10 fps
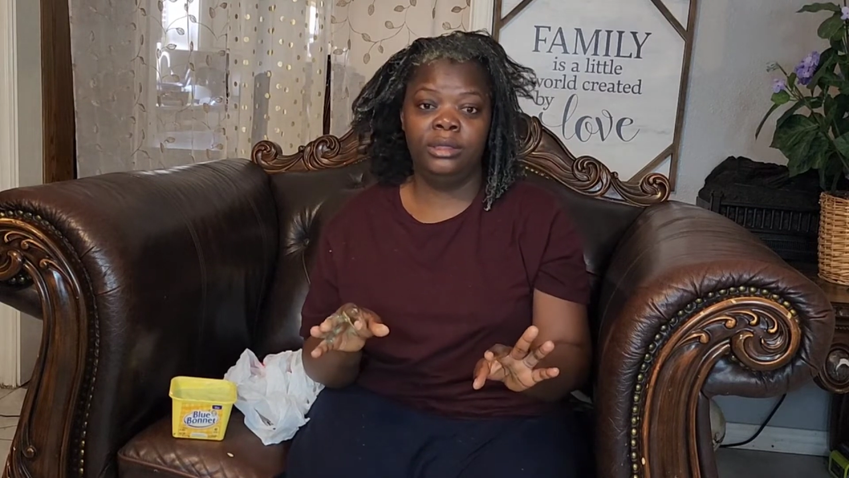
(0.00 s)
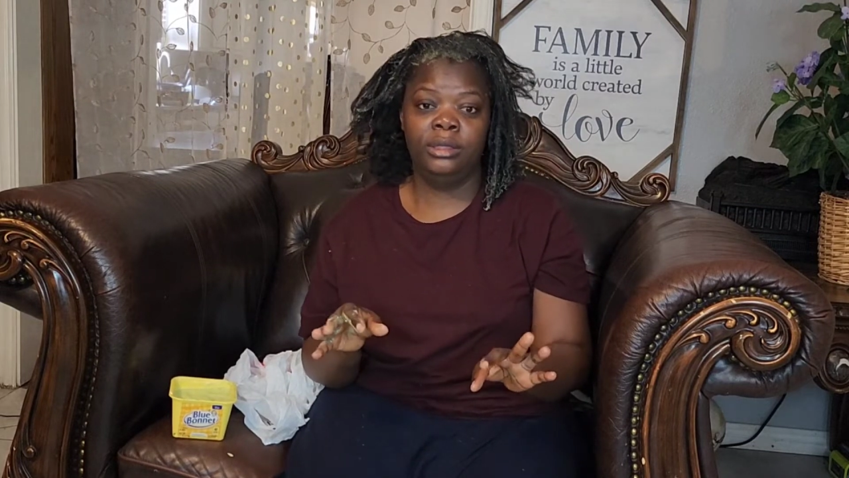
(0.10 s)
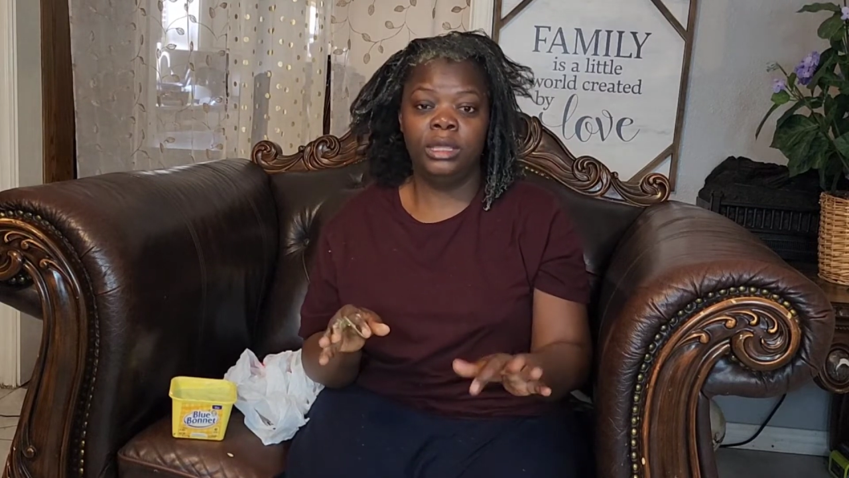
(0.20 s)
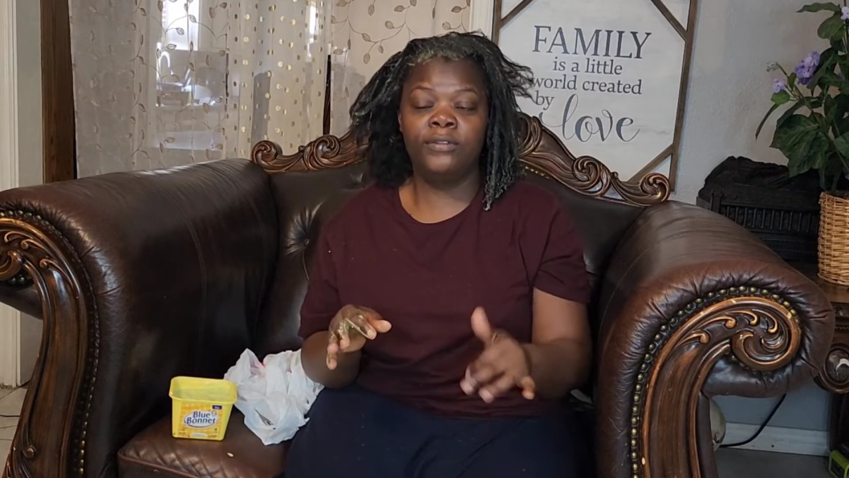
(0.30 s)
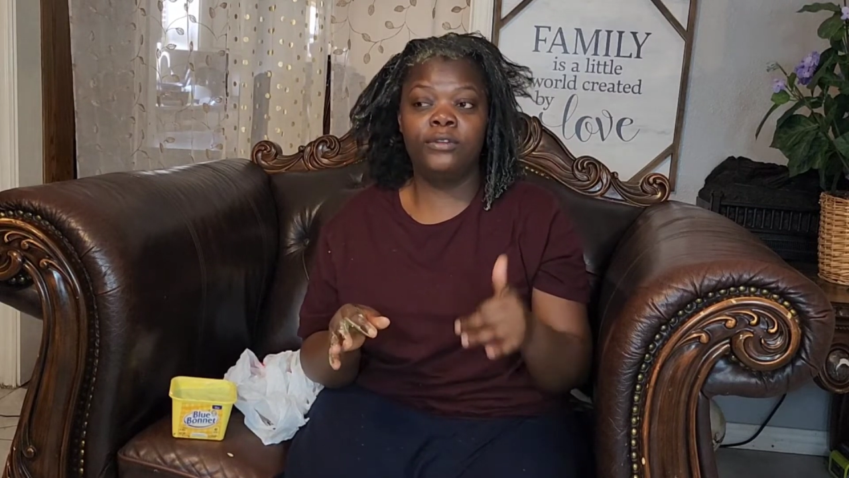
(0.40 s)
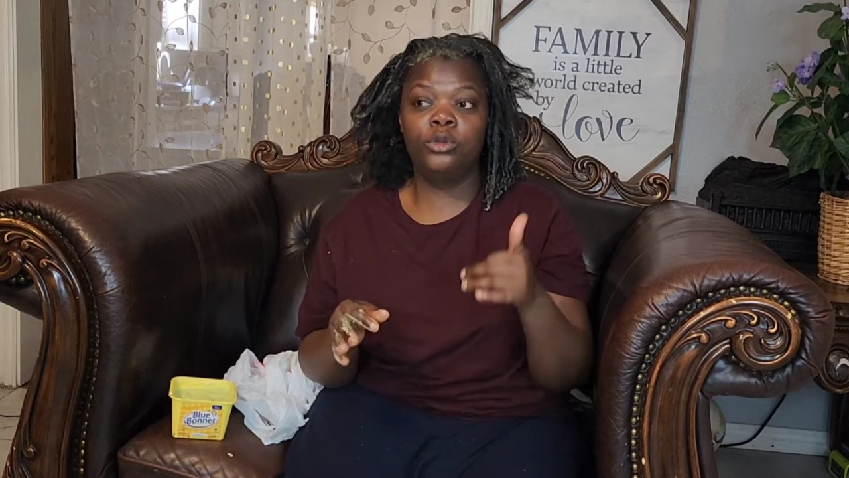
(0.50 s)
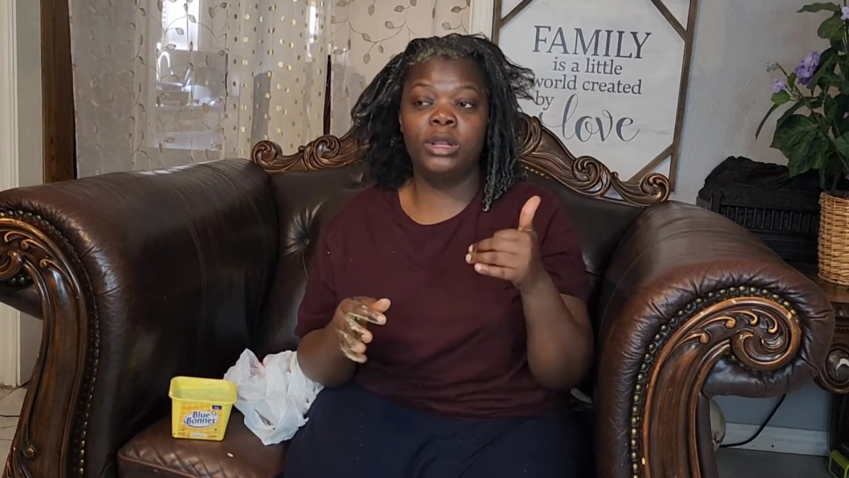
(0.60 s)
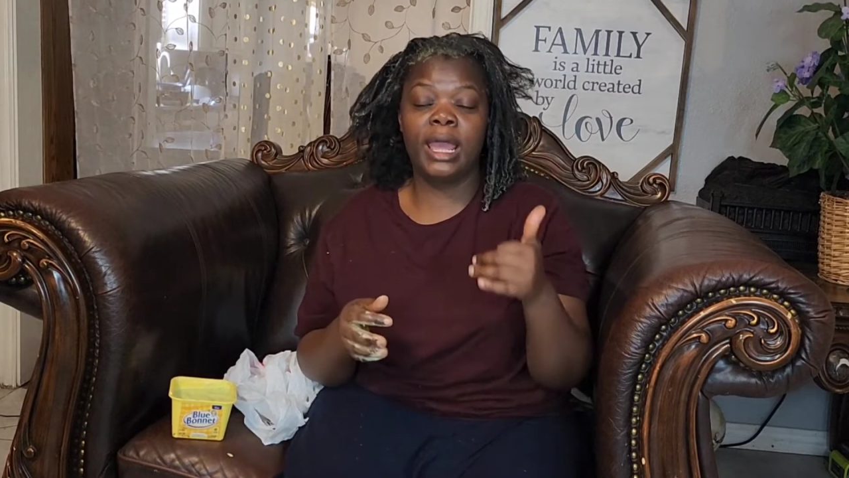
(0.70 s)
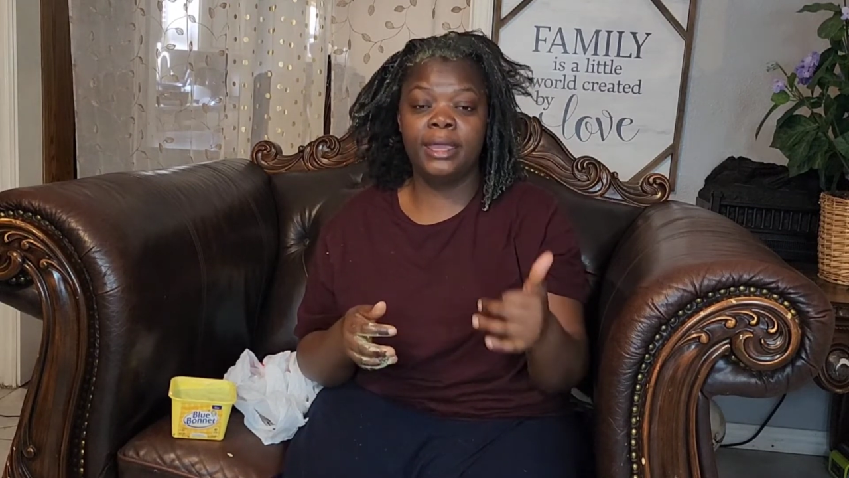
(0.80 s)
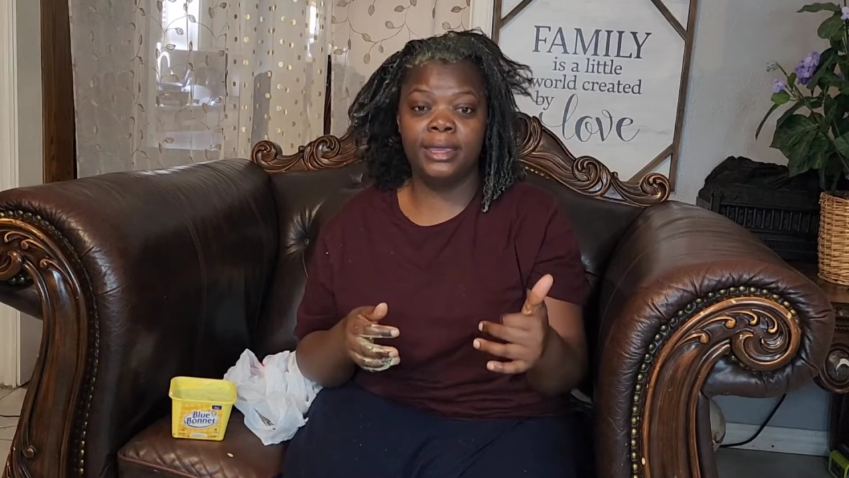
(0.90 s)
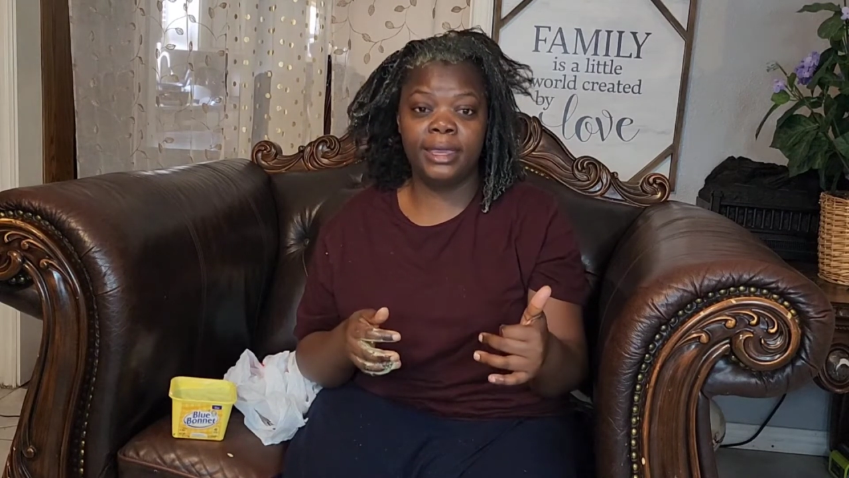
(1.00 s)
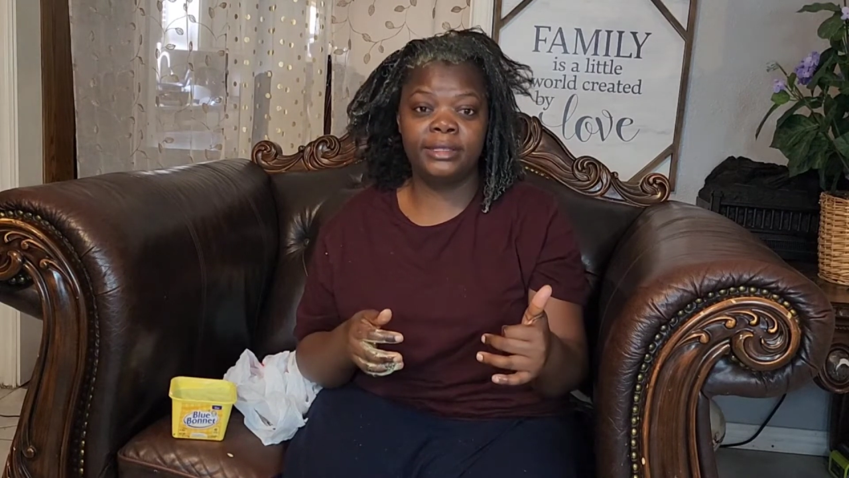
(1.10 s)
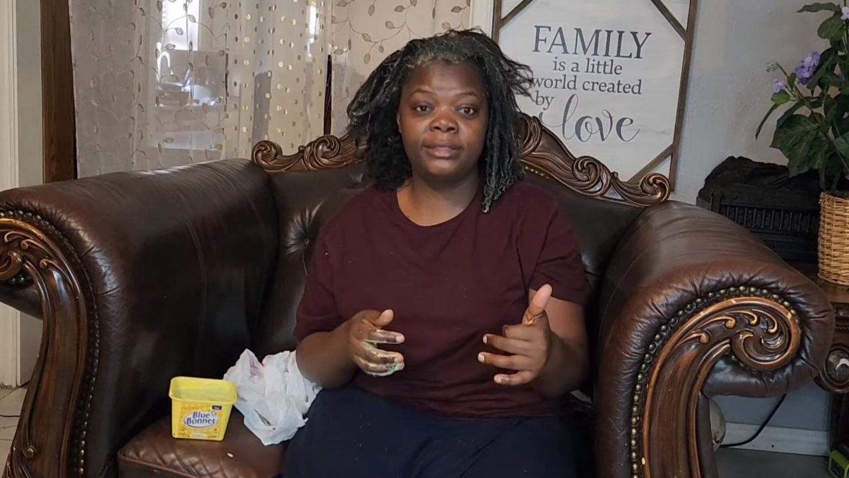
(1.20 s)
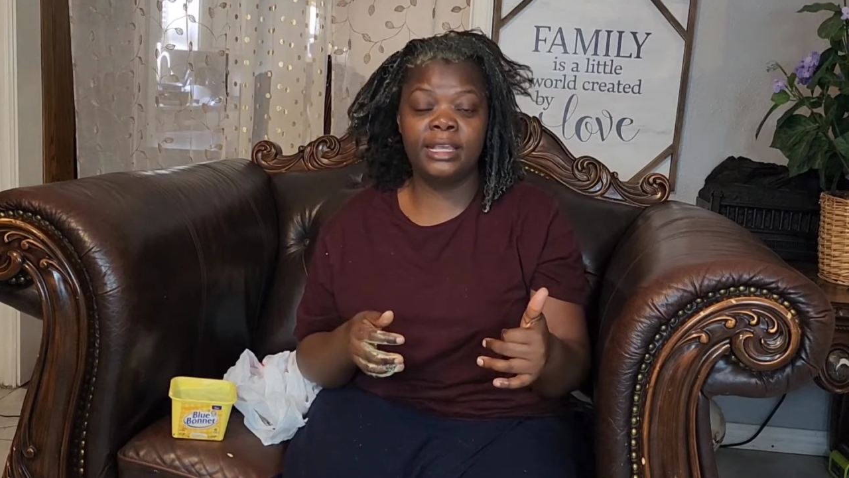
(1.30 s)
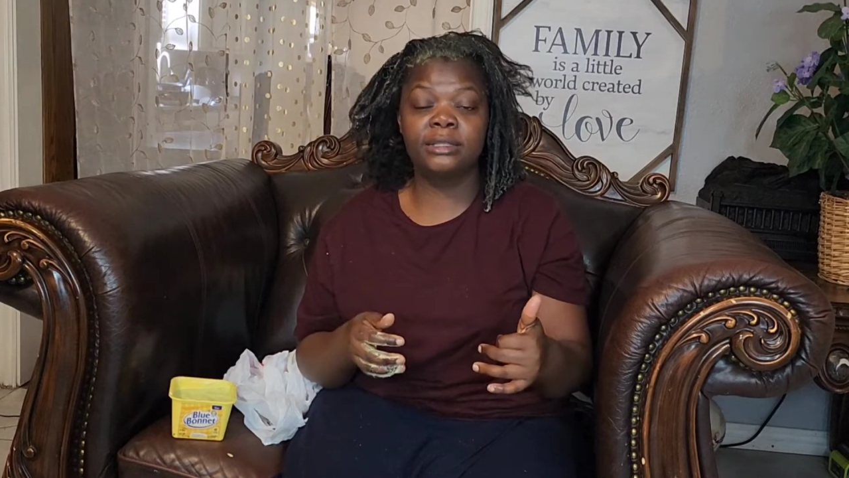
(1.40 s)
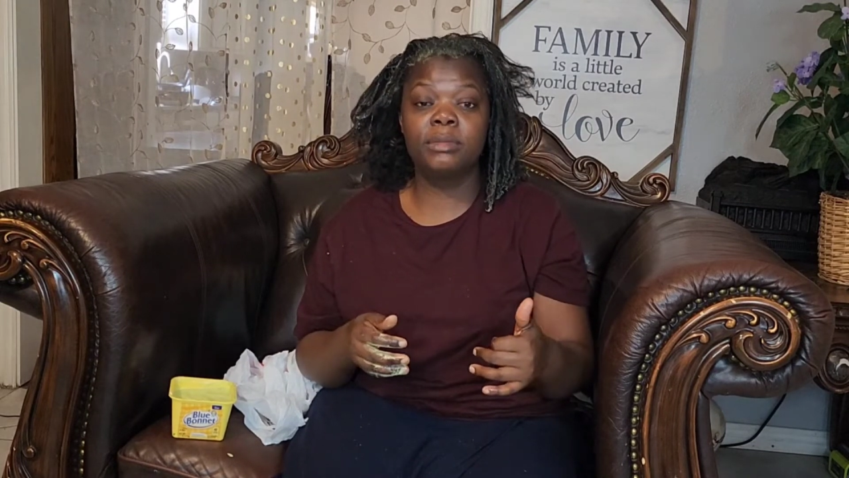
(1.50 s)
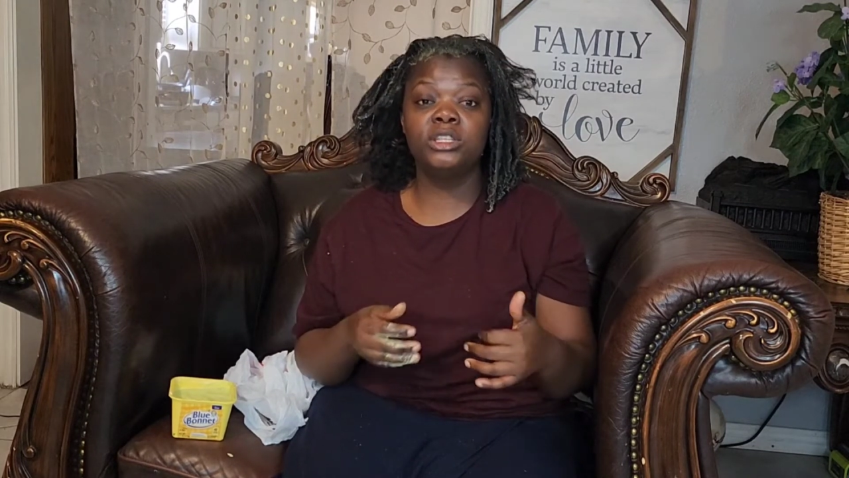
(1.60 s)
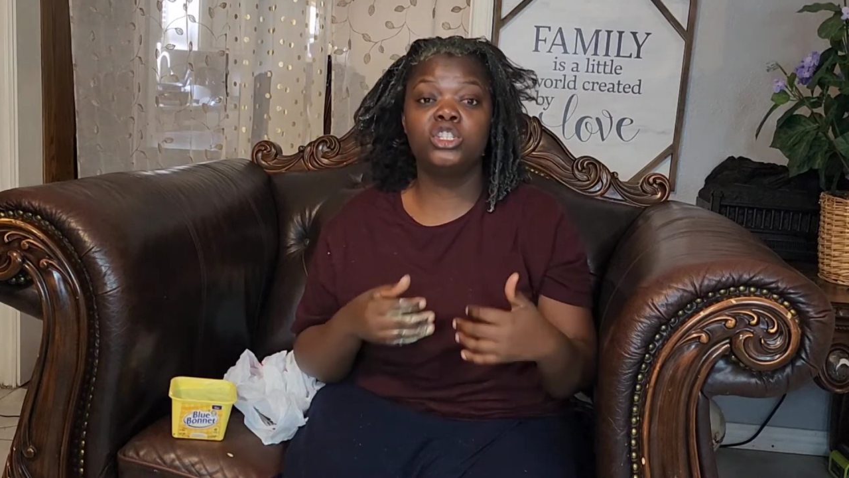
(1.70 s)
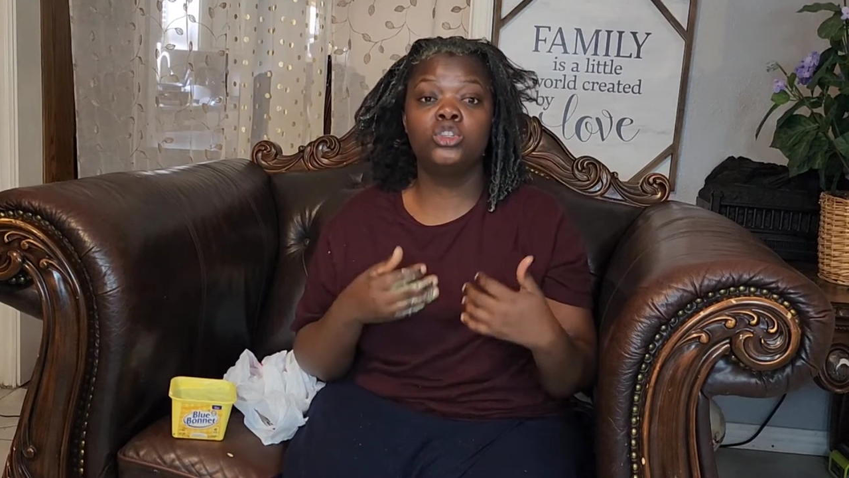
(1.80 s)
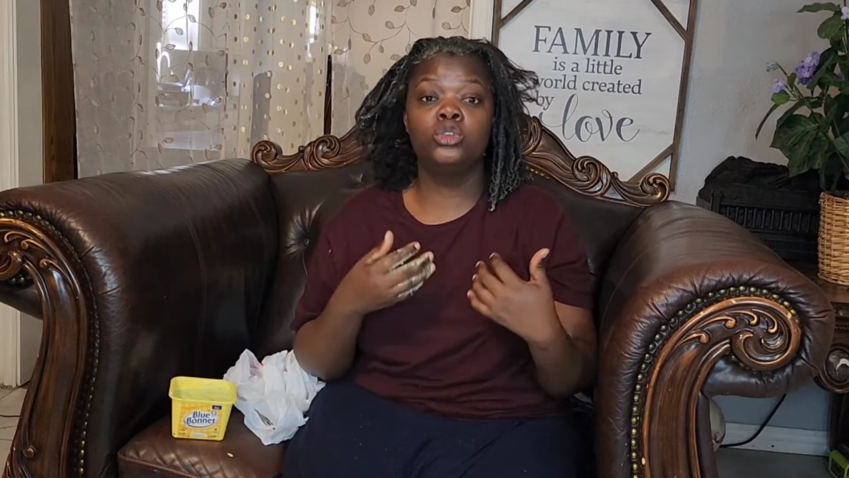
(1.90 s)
If you like it, that means